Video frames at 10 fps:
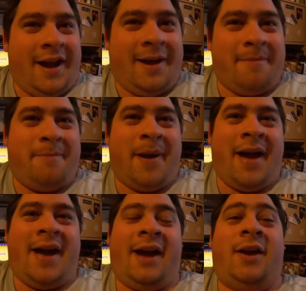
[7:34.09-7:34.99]
I am
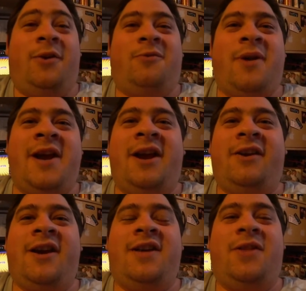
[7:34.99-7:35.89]
back right
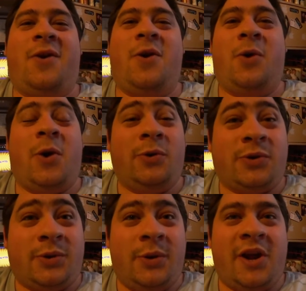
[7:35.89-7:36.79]
here in the Coco
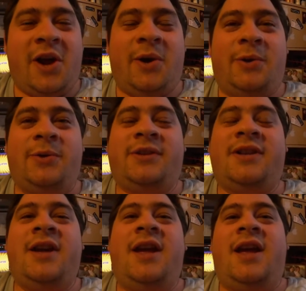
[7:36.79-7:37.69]

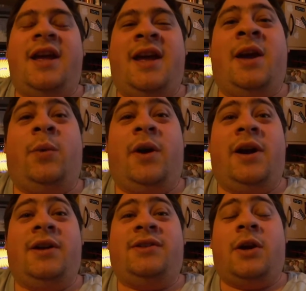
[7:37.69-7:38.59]
Studios. It
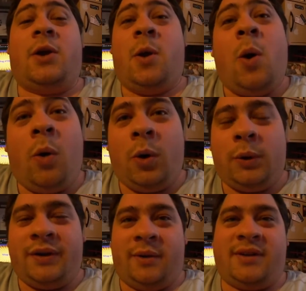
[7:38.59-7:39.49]
was
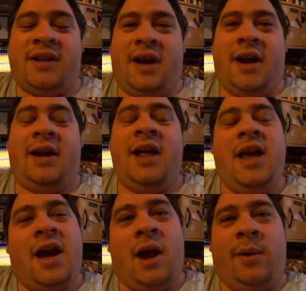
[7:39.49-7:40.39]
cold outside.
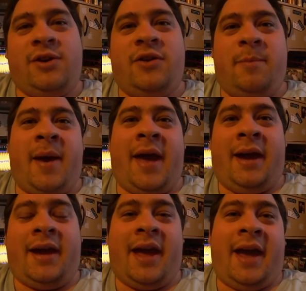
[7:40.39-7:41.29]
I went to the
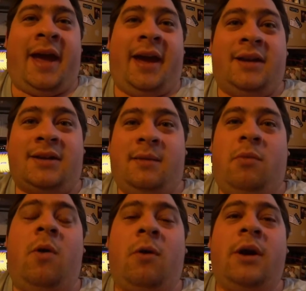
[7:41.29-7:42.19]
bank and
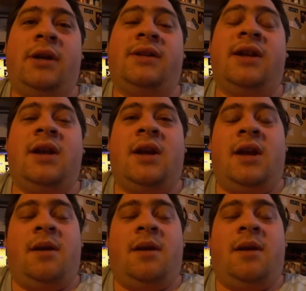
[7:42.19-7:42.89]
Tim Hortons,